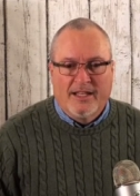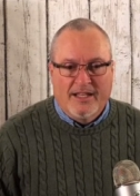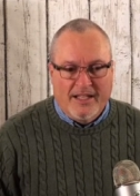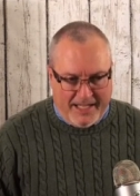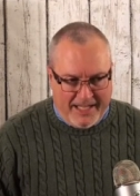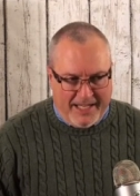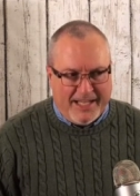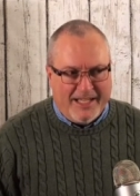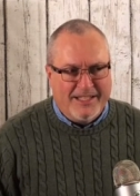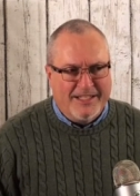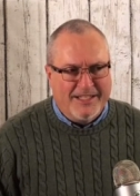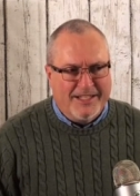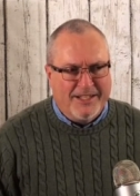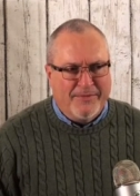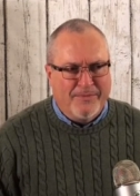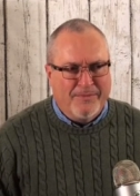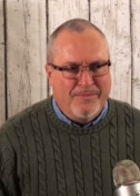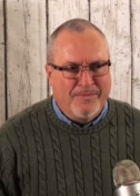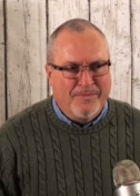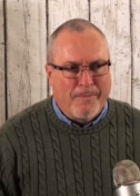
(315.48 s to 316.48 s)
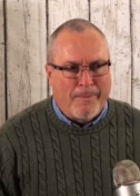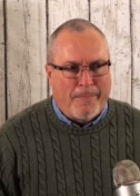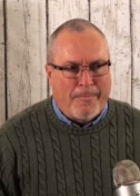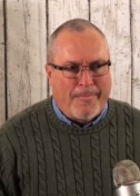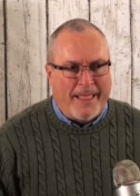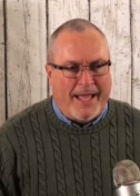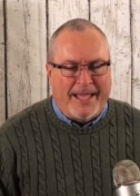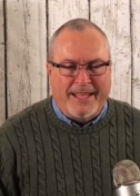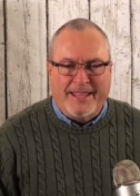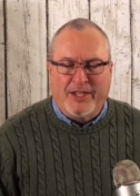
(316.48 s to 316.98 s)
And um,
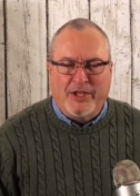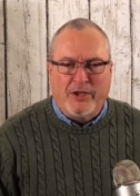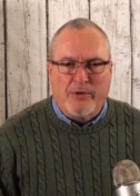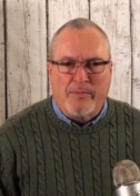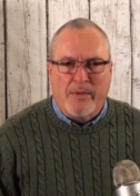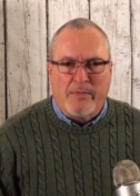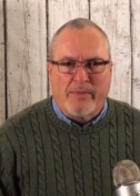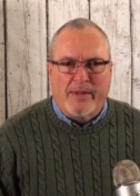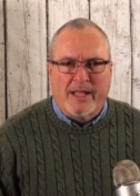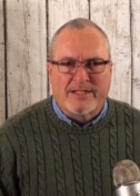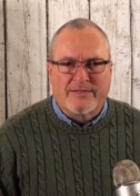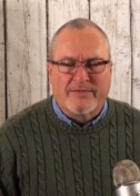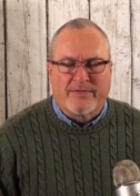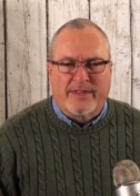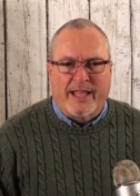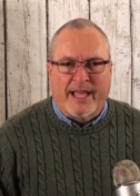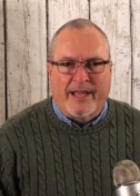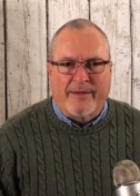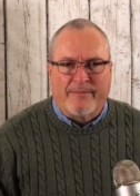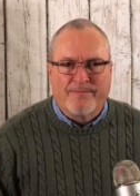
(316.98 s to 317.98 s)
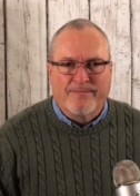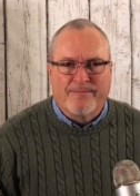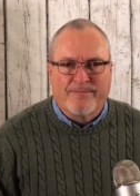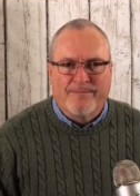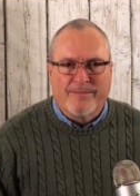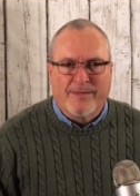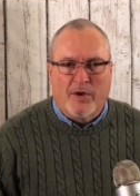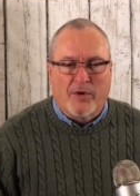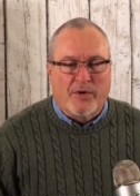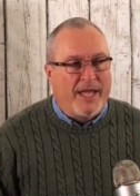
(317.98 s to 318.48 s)
I think you'll be blessed for that.
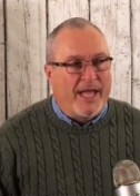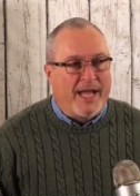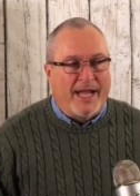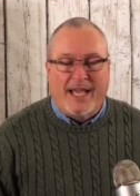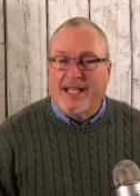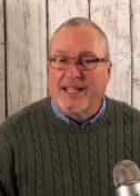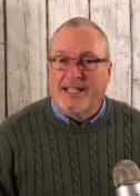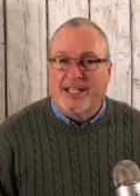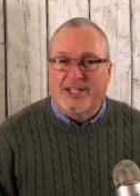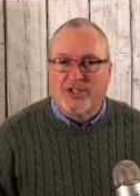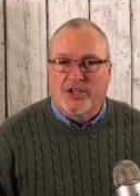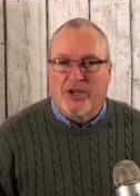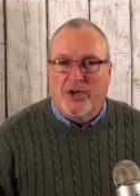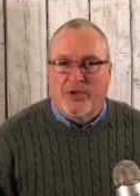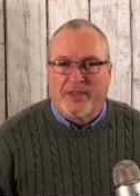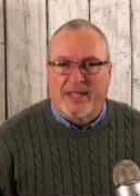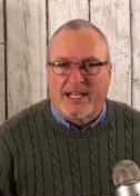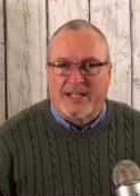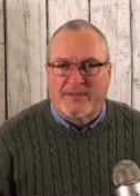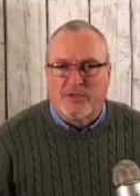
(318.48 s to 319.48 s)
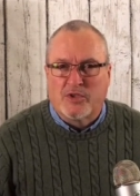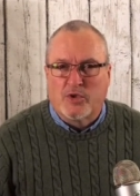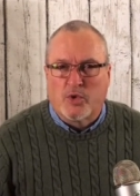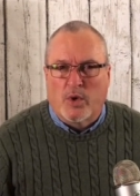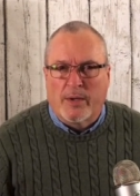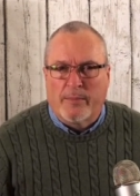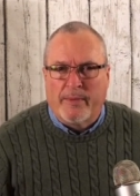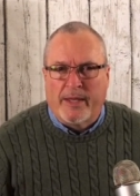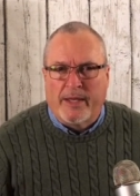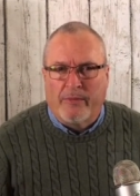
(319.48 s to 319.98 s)
Okay, I got to let you go. Thanks for
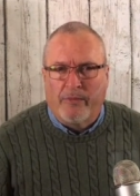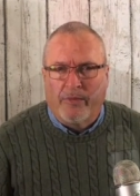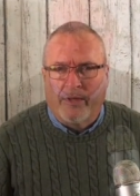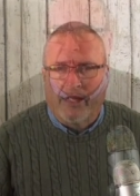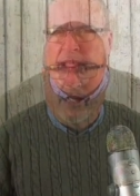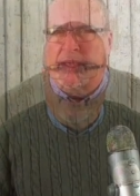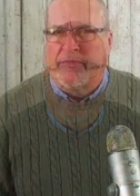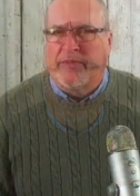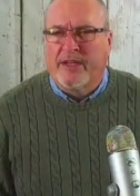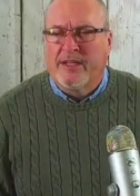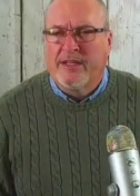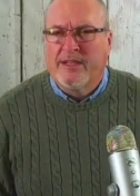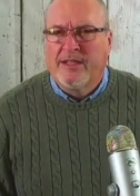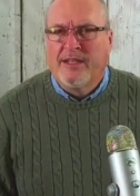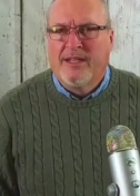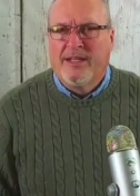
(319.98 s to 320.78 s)
joining me. We love you.